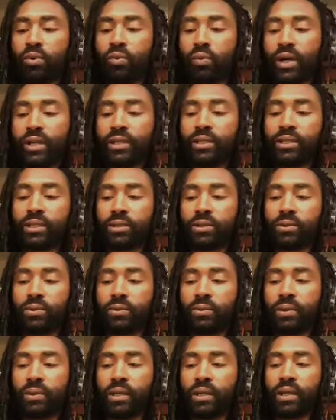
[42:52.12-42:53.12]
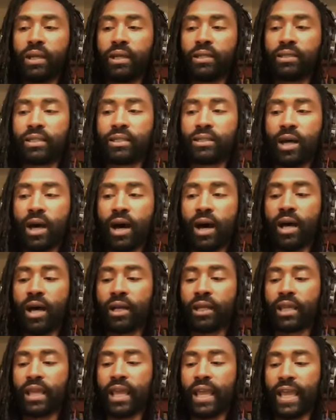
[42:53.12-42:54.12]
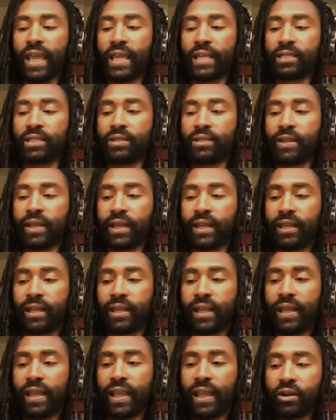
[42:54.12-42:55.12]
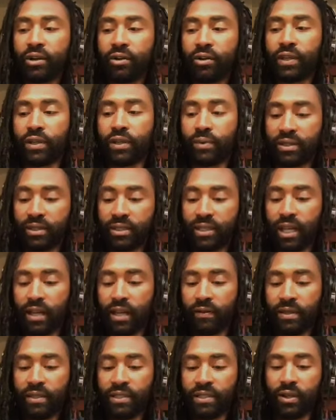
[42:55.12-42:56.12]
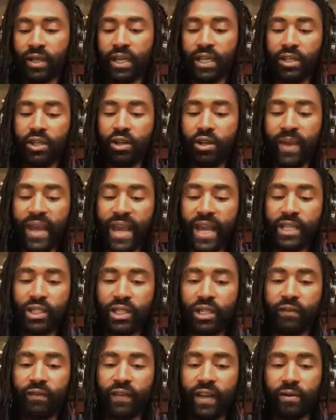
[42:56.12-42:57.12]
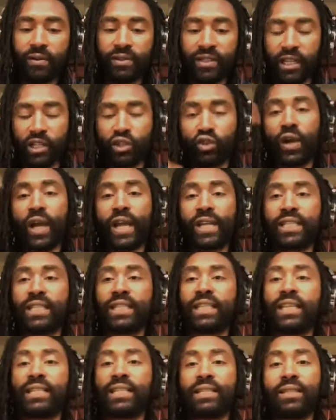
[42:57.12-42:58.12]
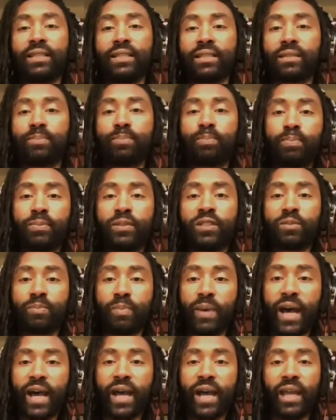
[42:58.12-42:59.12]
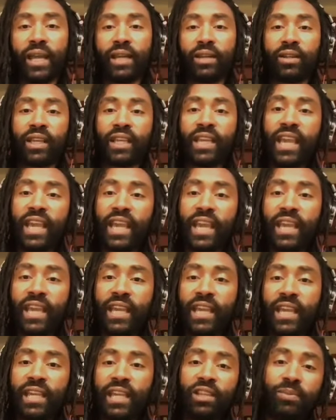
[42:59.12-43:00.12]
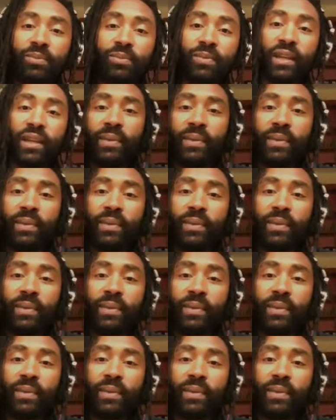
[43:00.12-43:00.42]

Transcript: want to talk and to like interview and stuff. So can you imagine if I was like trying to get to this spot and you're like, hey, can you be on